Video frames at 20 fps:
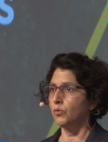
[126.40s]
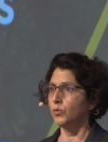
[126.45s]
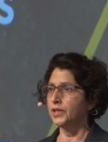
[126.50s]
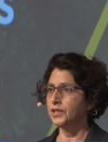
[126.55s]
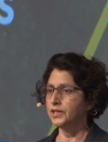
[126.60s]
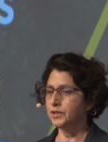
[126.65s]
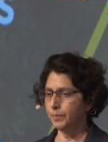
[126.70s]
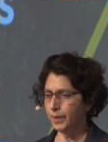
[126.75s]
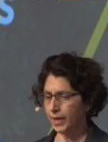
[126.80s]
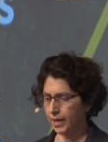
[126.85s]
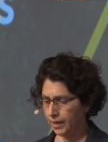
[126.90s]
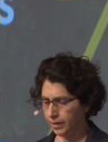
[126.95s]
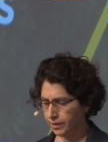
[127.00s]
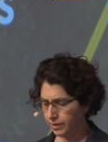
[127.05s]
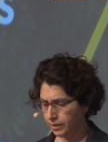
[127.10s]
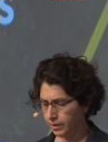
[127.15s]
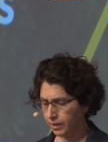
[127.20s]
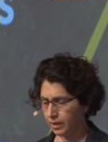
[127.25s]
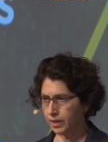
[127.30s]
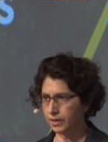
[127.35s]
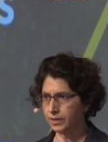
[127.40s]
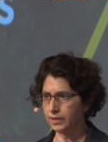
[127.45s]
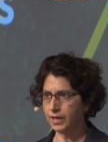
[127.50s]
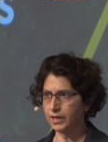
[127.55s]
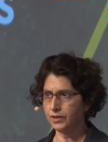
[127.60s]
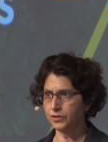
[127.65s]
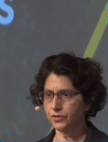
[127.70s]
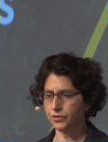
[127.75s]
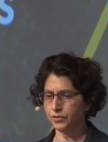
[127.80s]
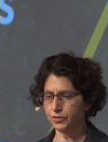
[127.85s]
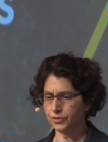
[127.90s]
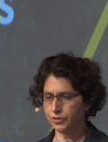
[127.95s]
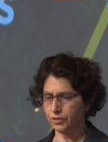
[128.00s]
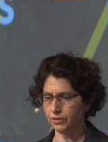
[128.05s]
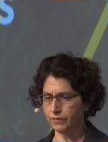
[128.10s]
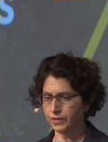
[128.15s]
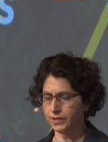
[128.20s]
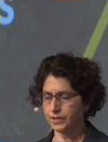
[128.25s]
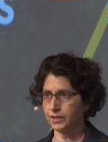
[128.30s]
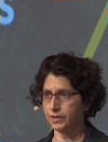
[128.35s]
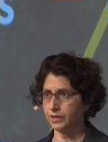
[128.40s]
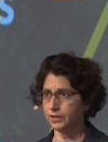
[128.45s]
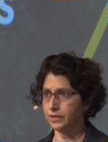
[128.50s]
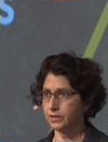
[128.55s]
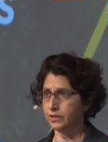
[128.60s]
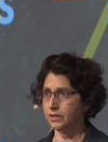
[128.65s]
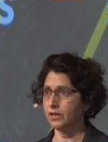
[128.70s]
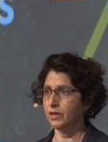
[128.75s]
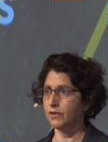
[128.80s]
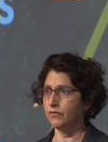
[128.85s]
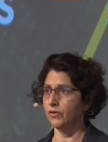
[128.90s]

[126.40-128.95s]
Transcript: We depend on nature's services